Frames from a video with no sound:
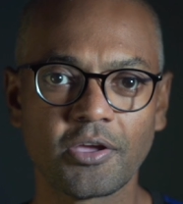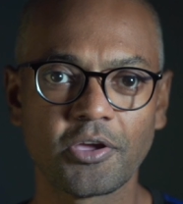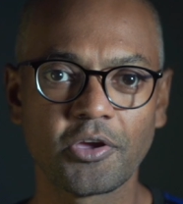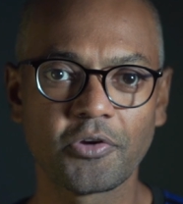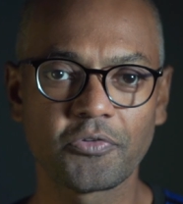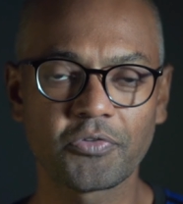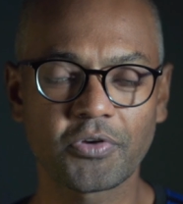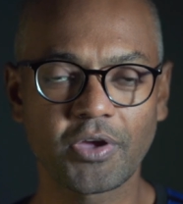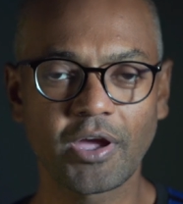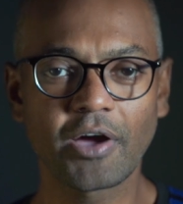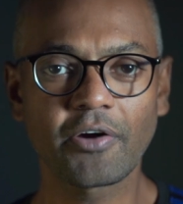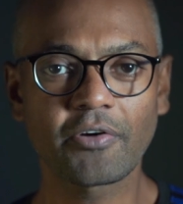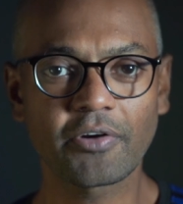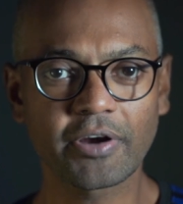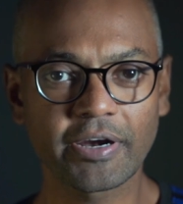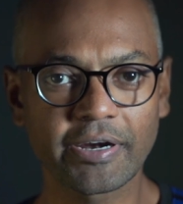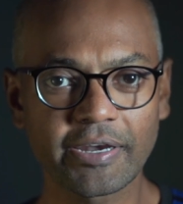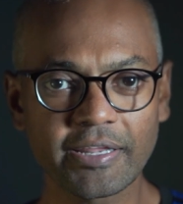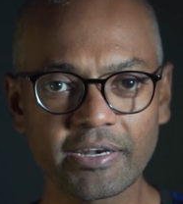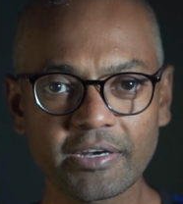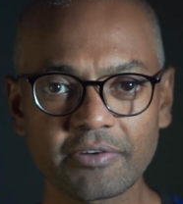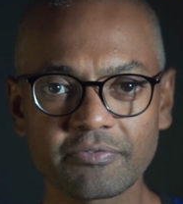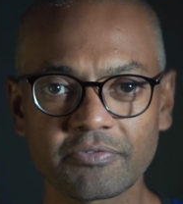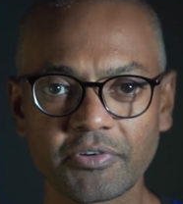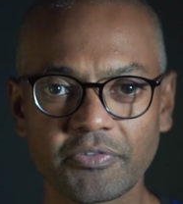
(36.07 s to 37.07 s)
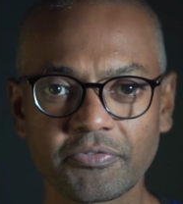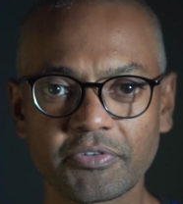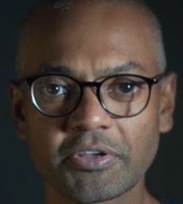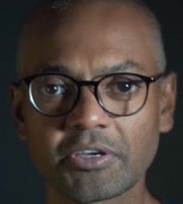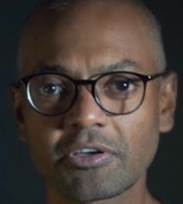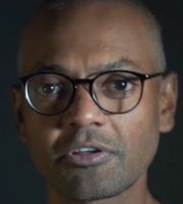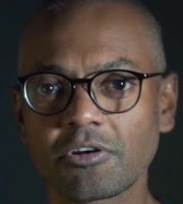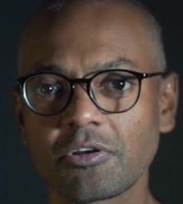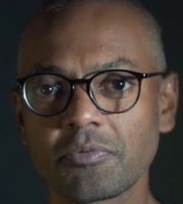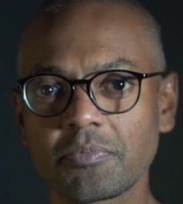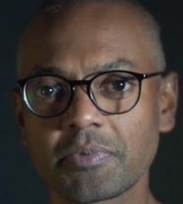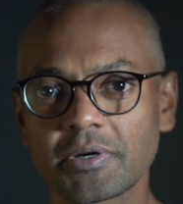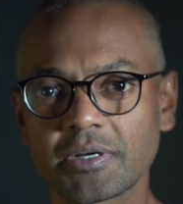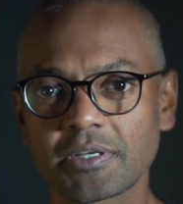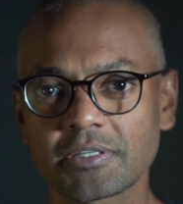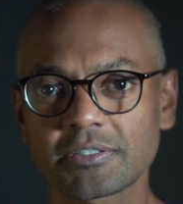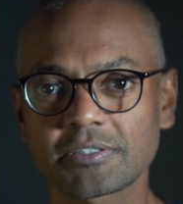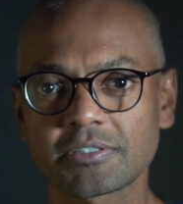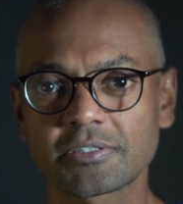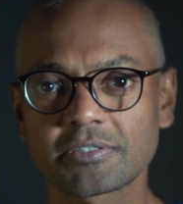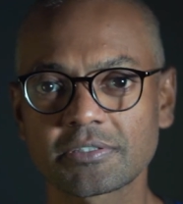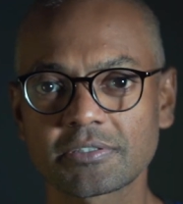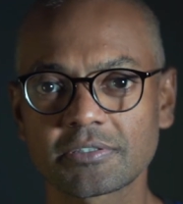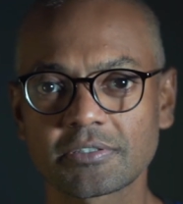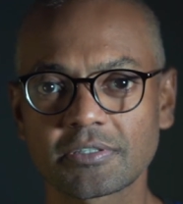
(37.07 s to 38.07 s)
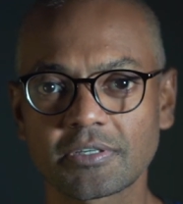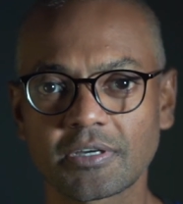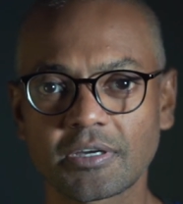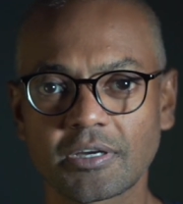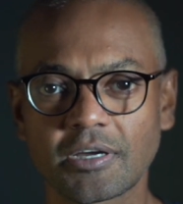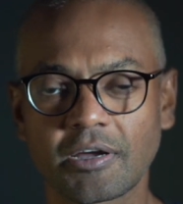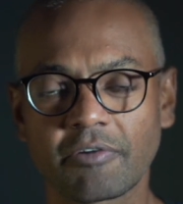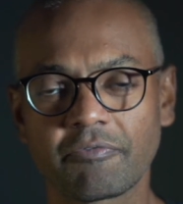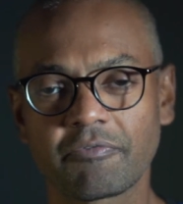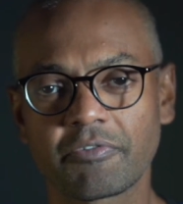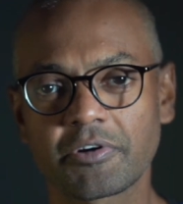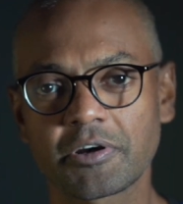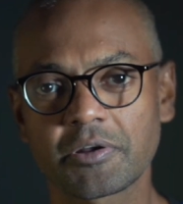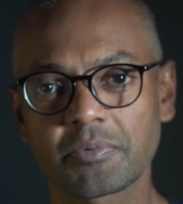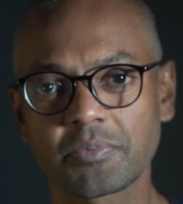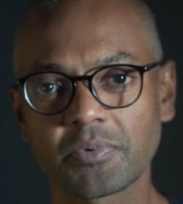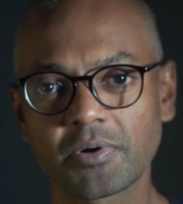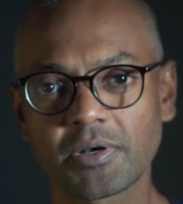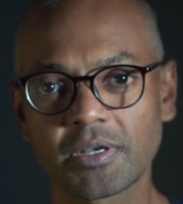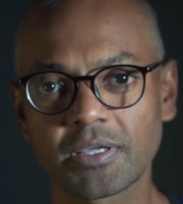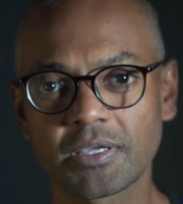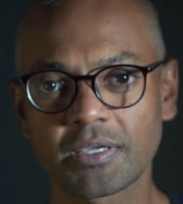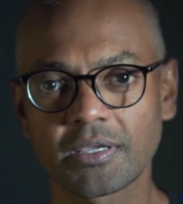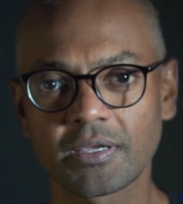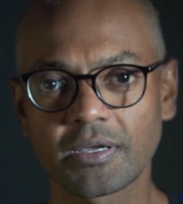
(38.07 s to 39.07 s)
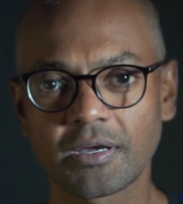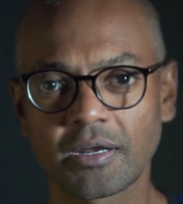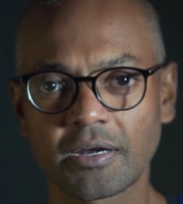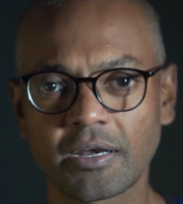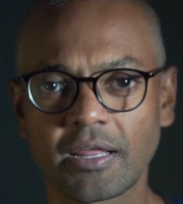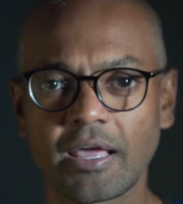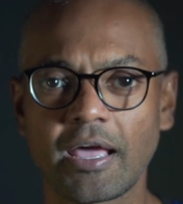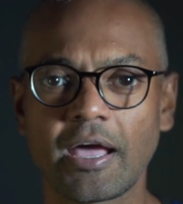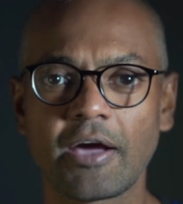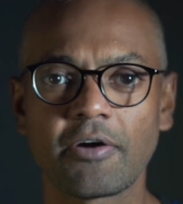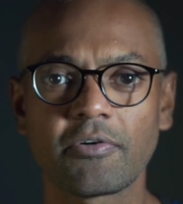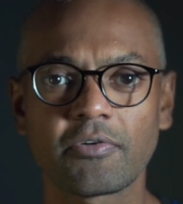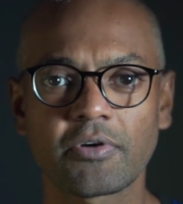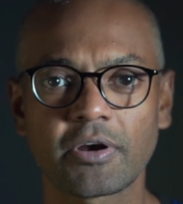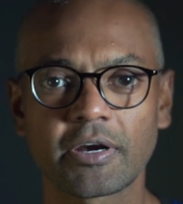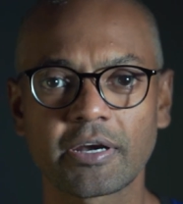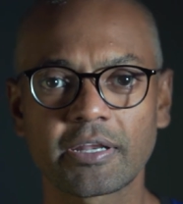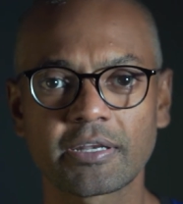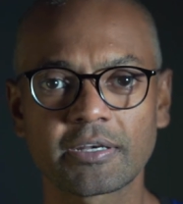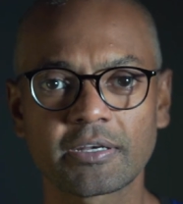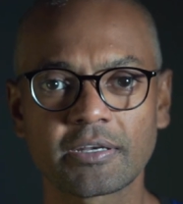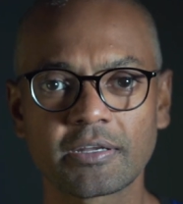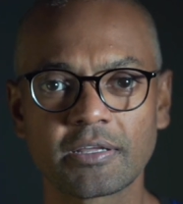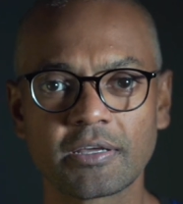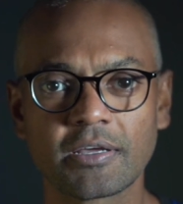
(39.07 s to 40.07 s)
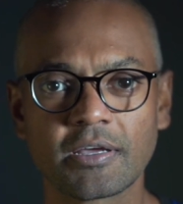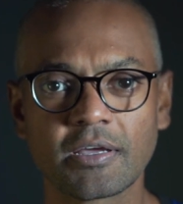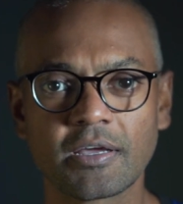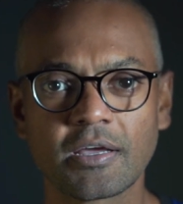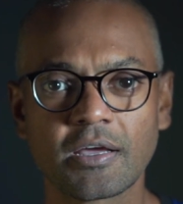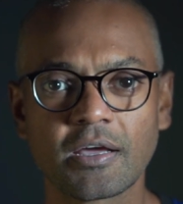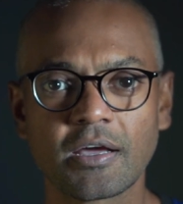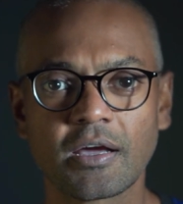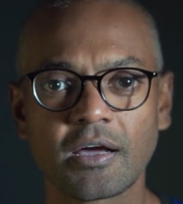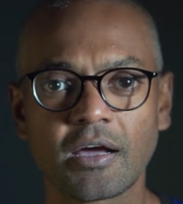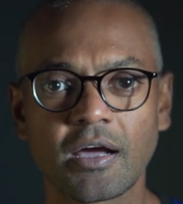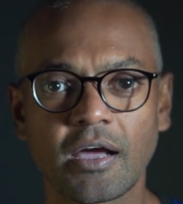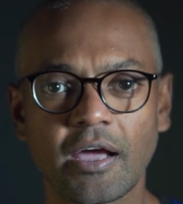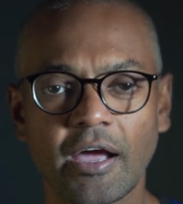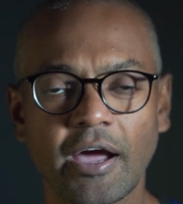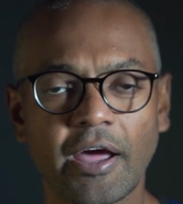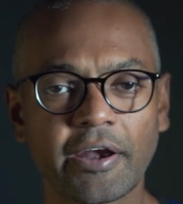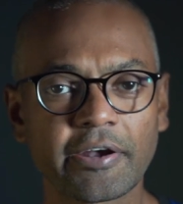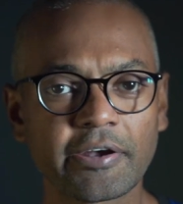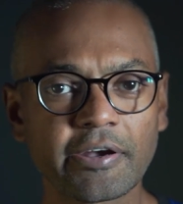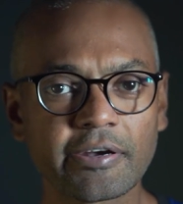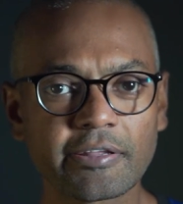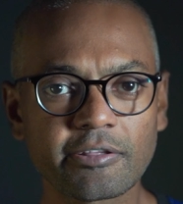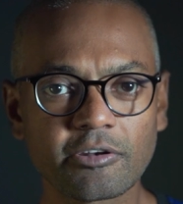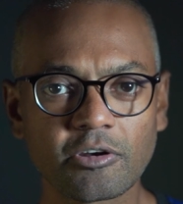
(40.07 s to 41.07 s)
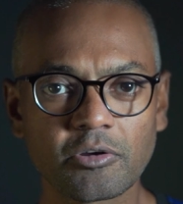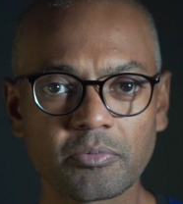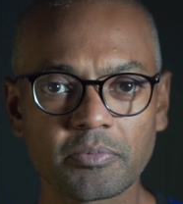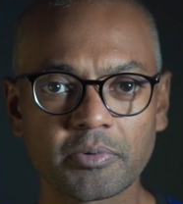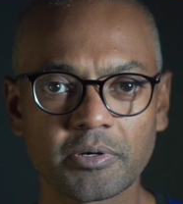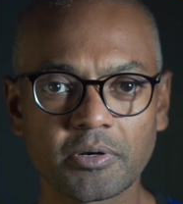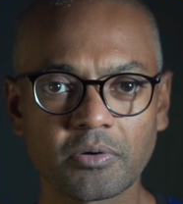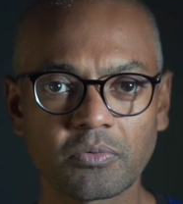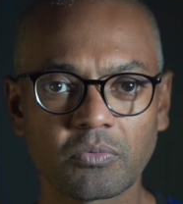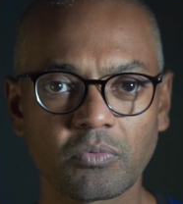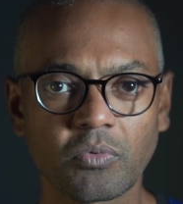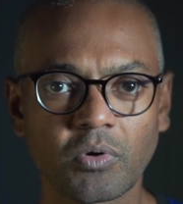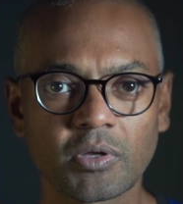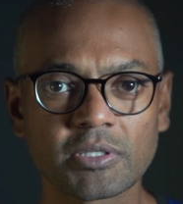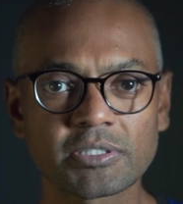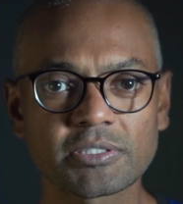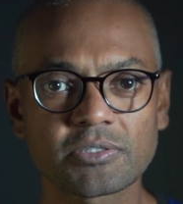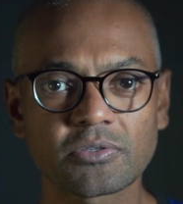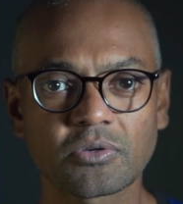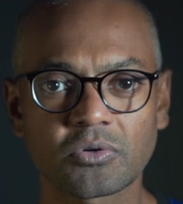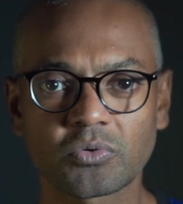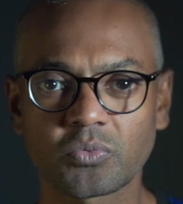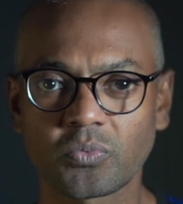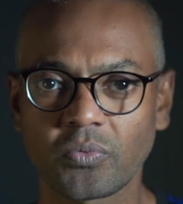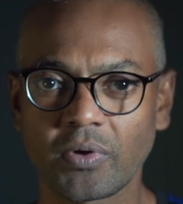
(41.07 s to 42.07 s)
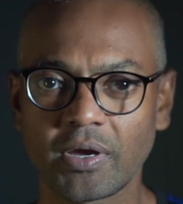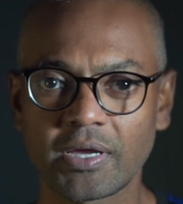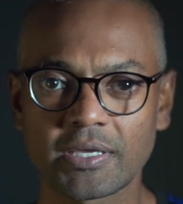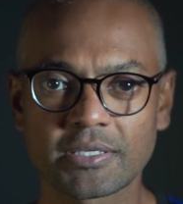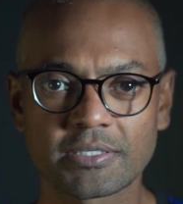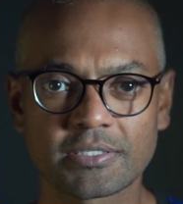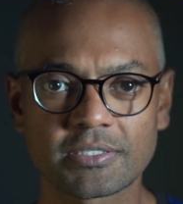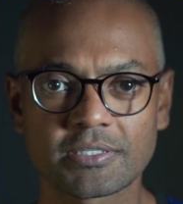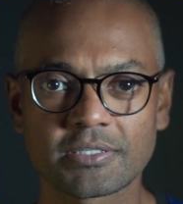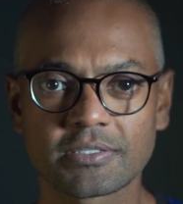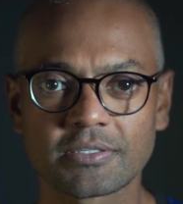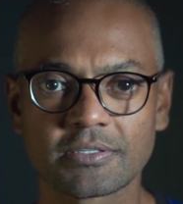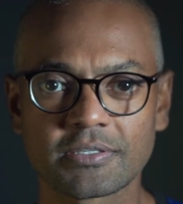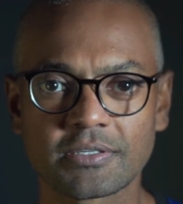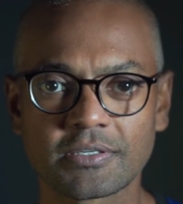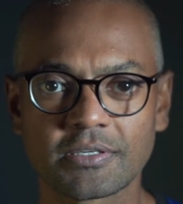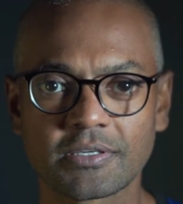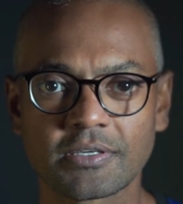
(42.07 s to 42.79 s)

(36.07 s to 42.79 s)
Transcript: if you have ridden 50 kilometers comfortably and have ridden 100 kilometers once or twice,